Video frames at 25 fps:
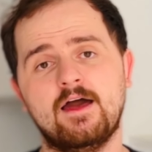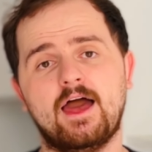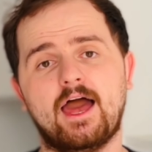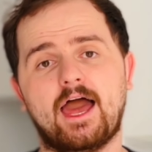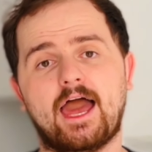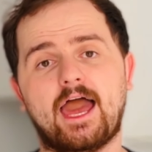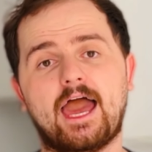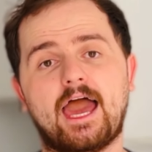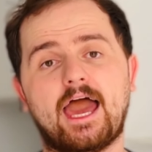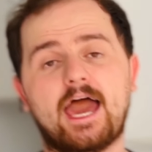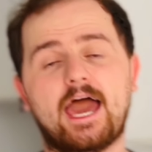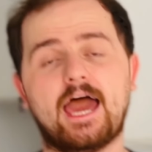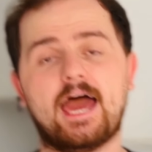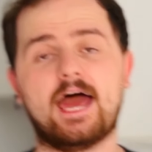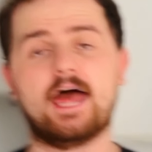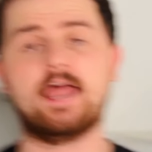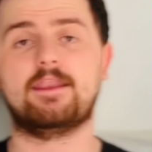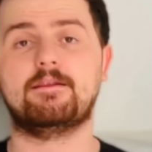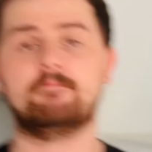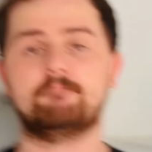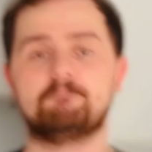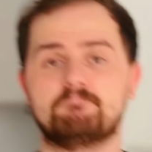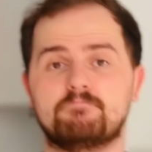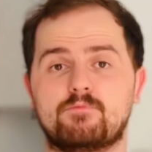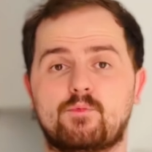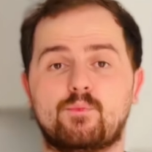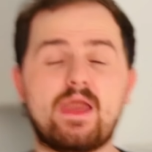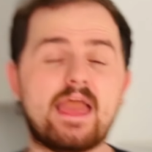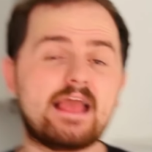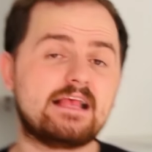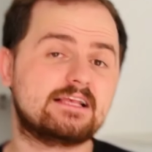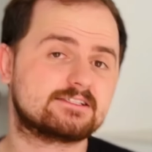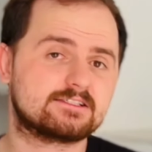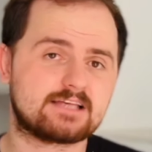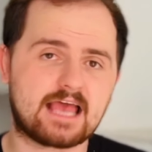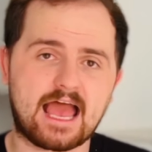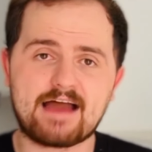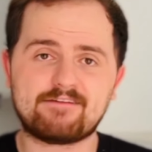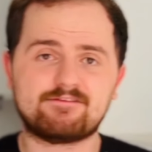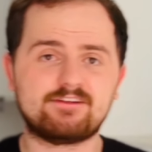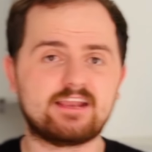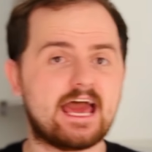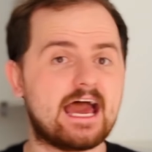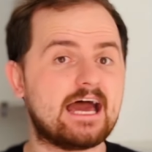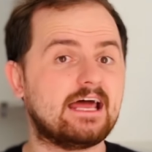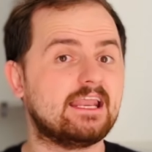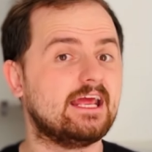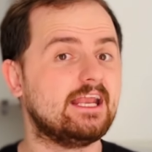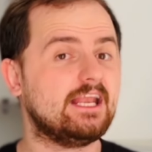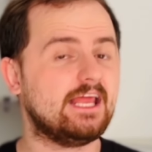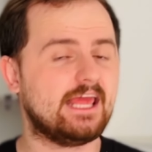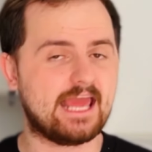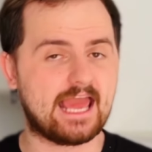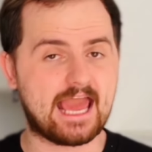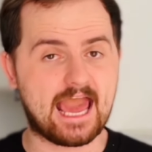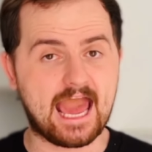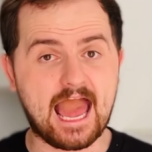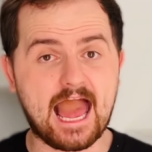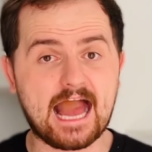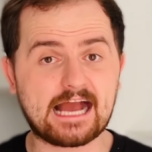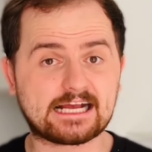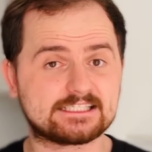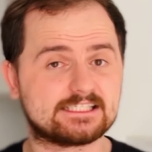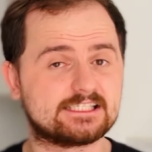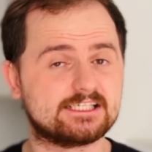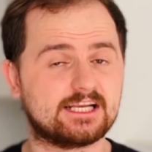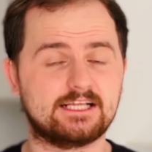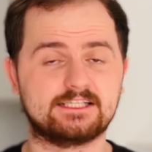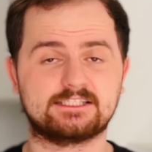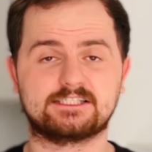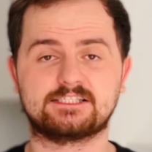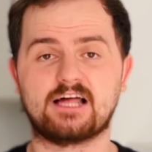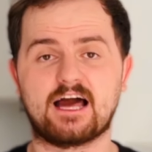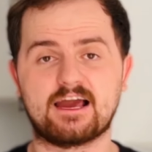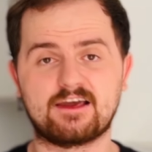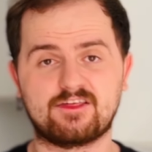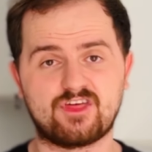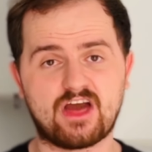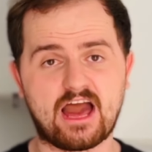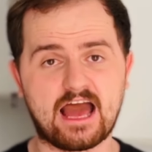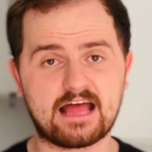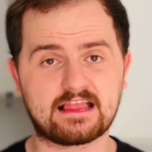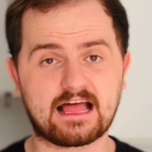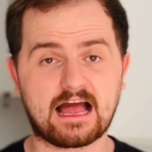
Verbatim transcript: and we haven't had any accidents like that.